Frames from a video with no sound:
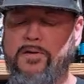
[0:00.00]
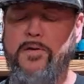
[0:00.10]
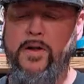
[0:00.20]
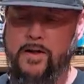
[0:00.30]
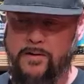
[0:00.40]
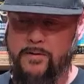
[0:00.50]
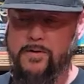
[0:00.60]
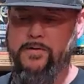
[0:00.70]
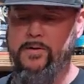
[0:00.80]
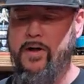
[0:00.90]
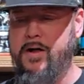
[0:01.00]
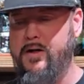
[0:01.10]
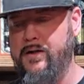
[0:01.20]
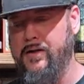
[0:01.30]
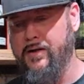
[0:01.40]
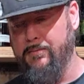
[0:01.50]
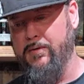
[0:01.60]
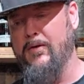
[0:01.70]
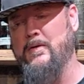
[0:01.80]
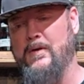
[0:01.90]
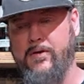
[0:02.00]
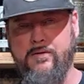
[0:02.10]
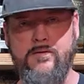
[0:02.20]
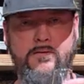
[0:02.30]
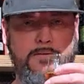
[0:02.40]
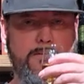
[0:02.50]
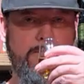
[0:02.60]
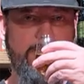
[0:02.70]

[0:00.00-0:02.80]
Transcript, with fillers: 15th anniversary and the double oak. The double oak.